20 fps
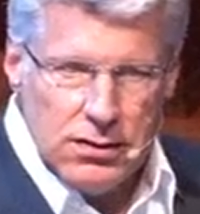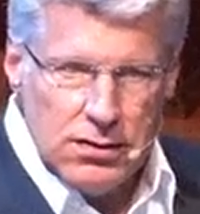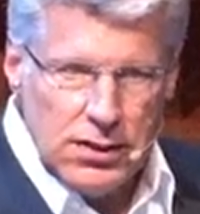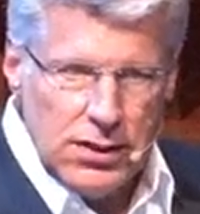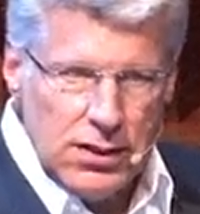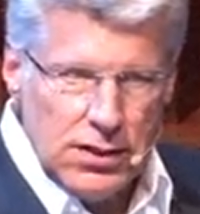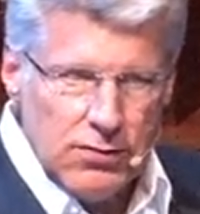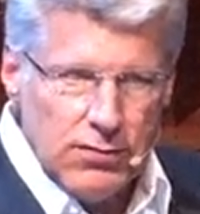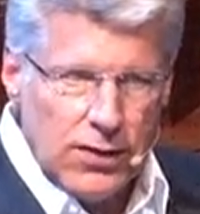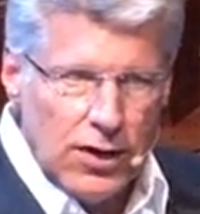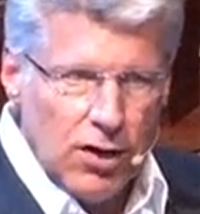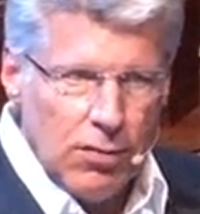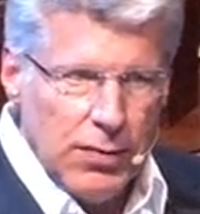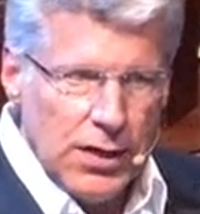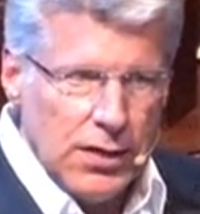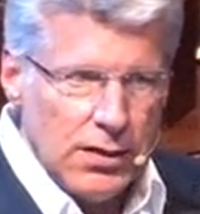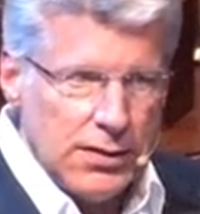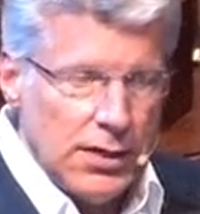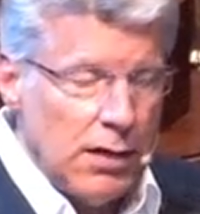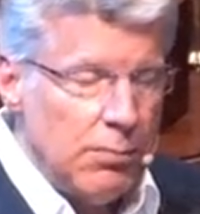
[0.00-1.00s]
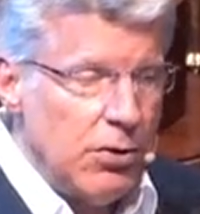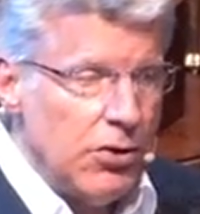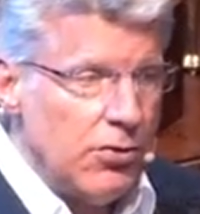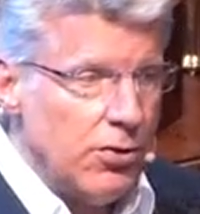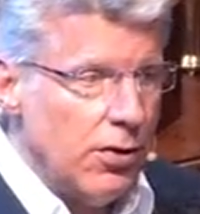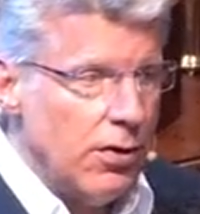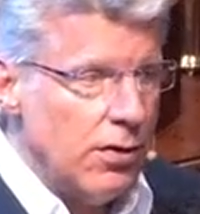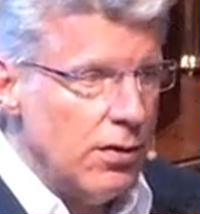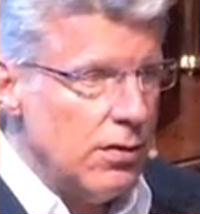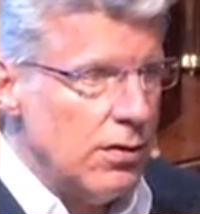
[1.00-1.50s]
the environmental
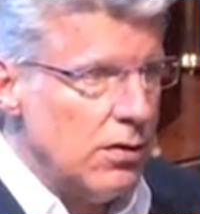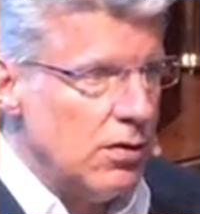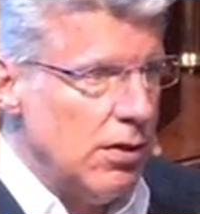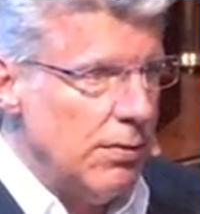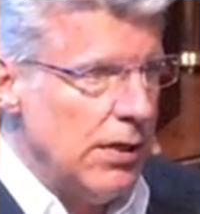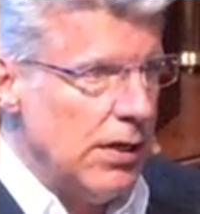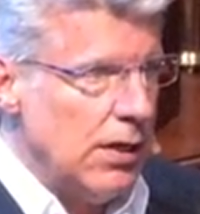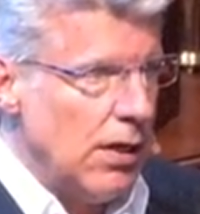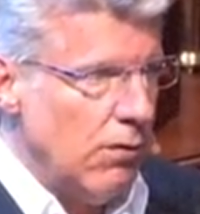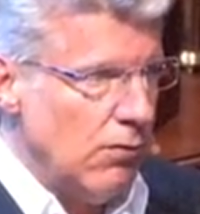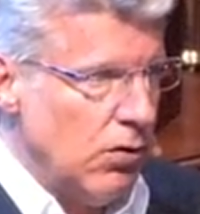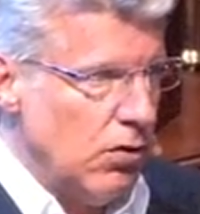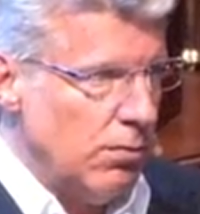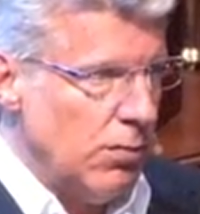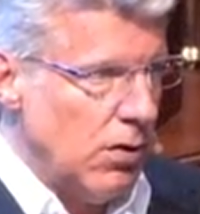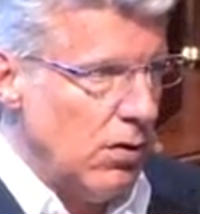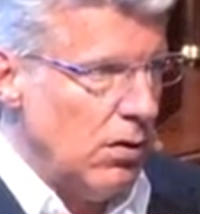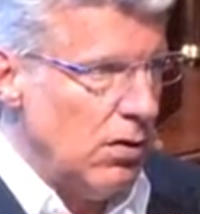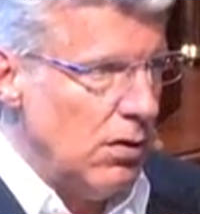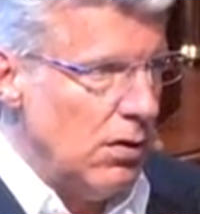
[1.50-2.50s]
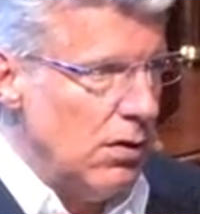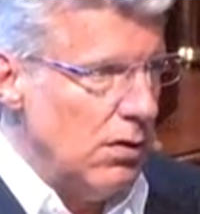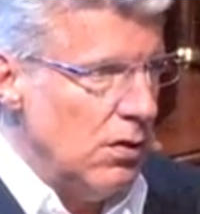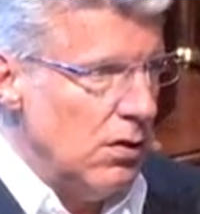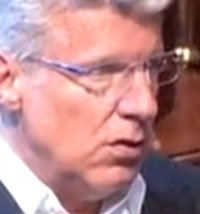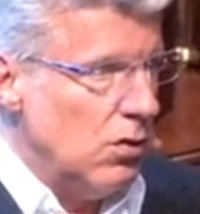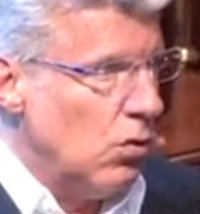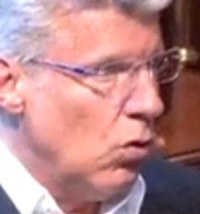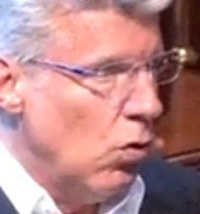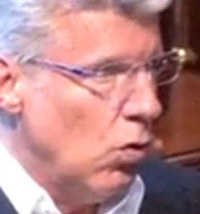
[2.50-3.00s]
temperature to be comfortable,
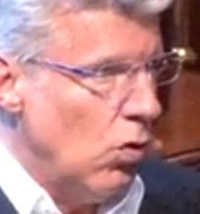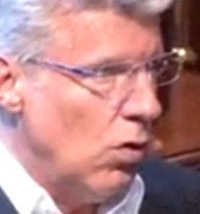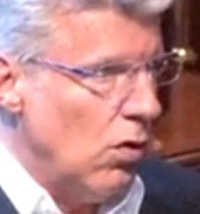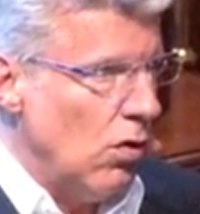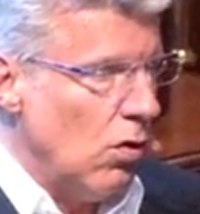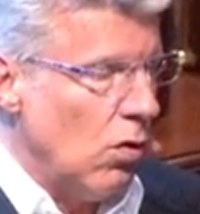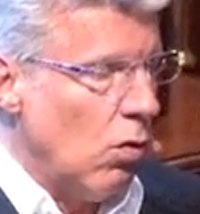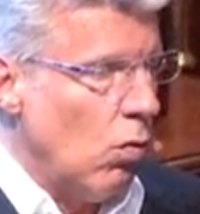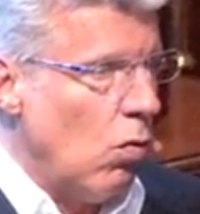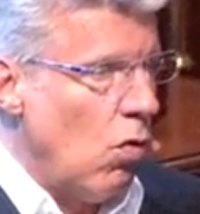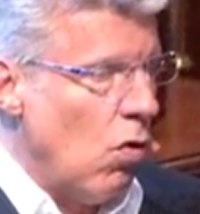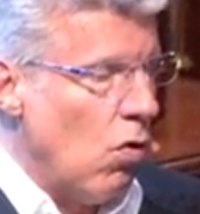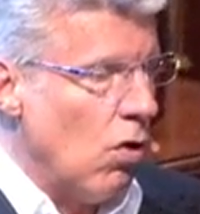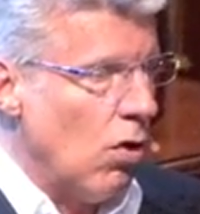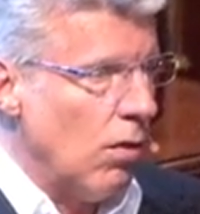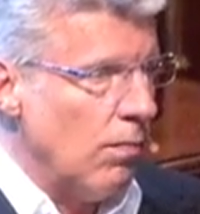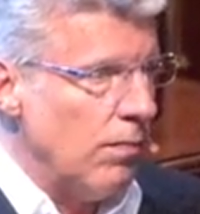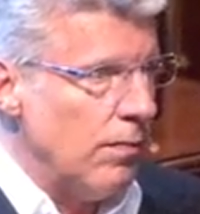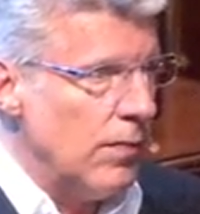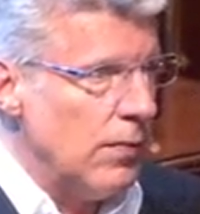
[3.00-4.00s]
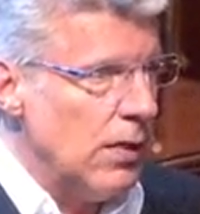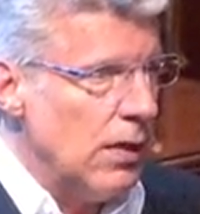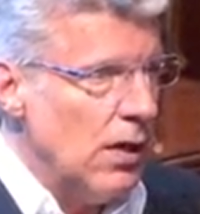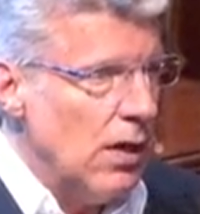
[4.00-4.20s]
cool, or warm,